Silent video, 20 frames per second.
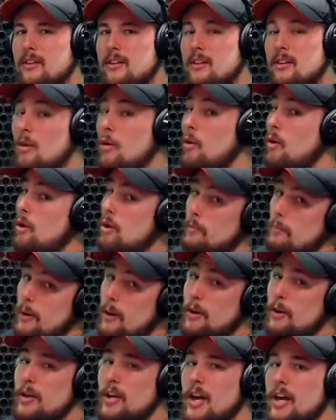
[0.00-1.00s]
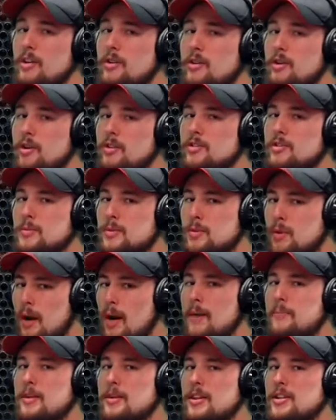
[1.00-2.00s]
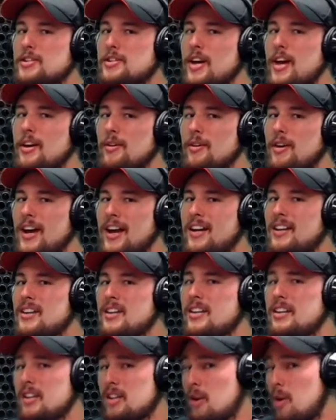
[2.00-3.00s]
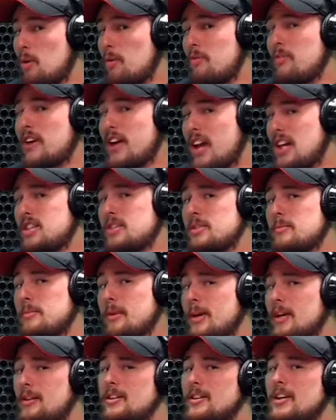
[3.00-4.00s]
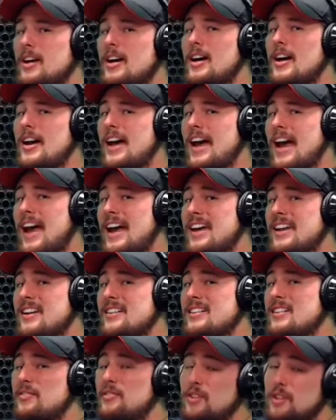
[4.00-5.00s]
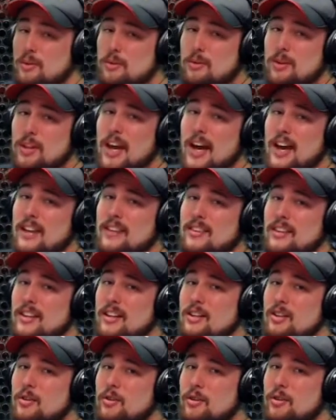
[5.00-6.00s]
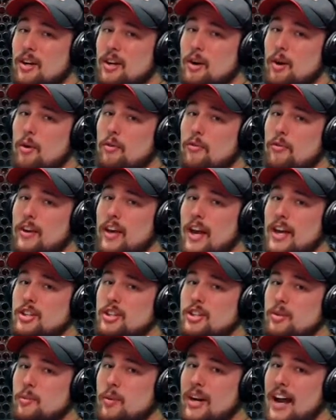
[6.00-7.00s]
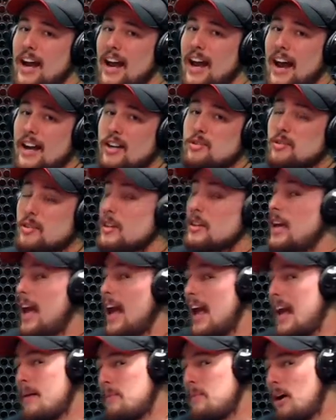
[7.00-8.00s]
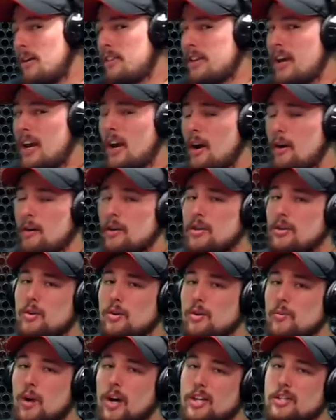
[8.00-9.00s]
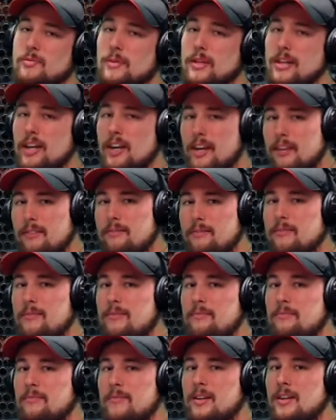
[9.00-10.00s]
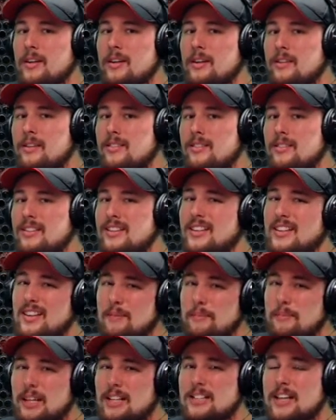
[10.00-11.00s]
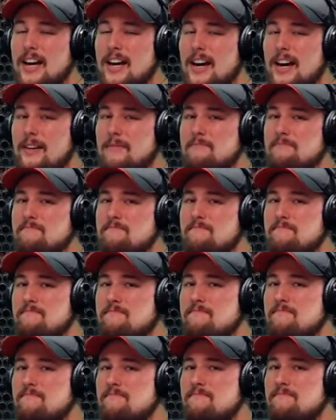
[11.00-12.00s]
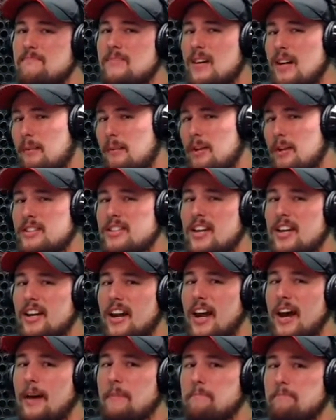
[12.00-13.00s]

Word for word: Or better yet, you could subscribe to the channel and click the notification bell, and if you do that, then you'll get a notification when I actually am on the air and you can watch me then. In the meantime, I'm going to take a nap.